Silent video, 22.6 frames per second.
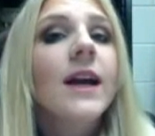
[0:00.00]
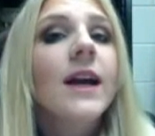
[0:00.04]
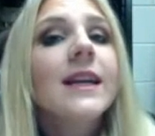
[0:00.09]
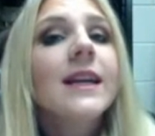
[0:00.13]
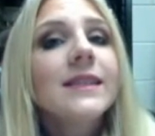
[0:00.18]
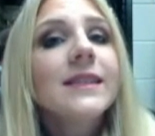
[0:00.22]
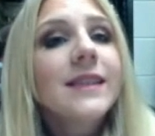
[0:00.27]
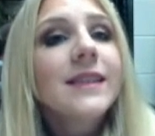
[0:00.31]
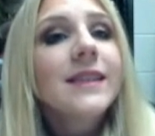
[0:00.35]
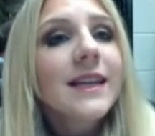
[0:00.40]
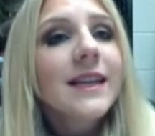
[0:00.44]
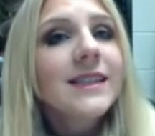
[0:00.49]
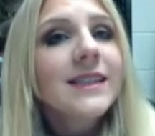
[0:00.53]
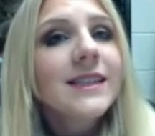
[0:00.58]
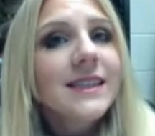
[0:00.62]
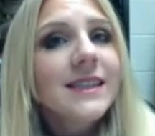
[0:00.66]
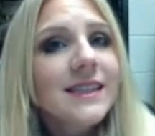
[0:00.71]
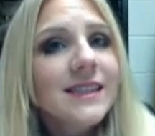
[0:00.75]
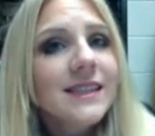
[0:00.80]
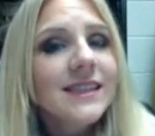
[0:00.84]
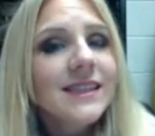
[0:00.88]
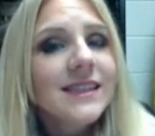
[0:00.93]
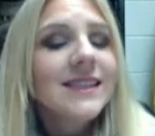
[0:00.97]

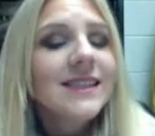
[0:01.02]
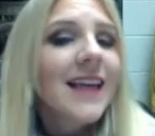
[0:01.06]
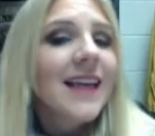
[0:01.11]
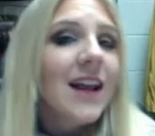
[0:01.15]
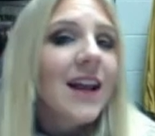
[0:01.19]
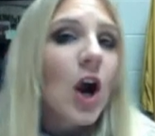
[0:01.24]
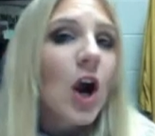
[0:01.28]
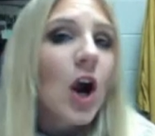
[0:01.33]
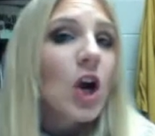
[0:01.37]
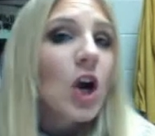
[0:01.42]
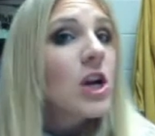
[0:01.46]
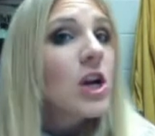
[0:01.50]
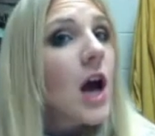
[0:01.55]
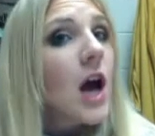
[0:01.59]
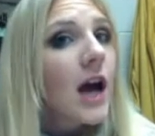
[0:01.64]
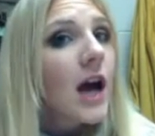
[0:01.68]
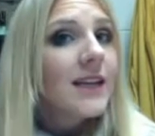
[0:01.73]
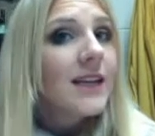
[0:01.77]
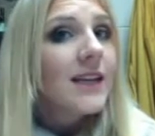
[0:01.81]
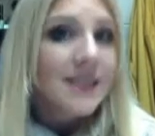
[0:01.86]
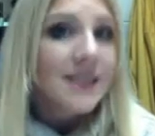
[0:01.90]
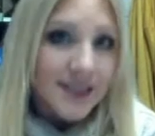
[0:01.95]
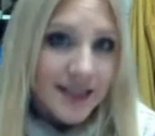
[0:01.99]
sentences that are
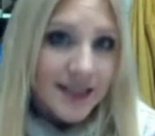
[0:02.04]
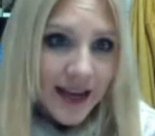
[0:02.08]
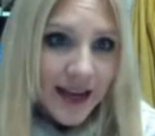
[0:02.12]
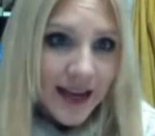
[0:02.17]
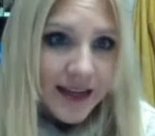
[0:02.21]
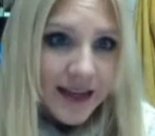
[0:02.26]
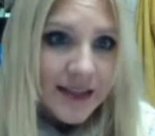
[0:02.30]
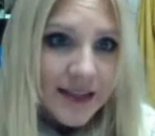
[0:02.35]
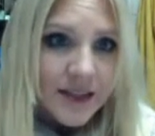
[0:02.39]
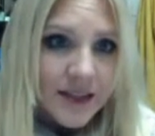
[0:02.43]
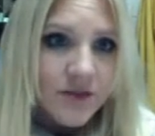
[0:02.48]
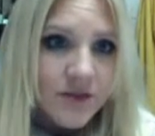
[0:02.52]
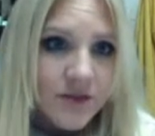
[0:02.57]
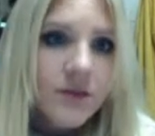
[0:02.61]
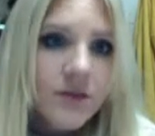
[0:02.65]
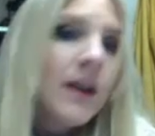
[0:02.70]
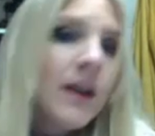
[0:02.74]
not negative.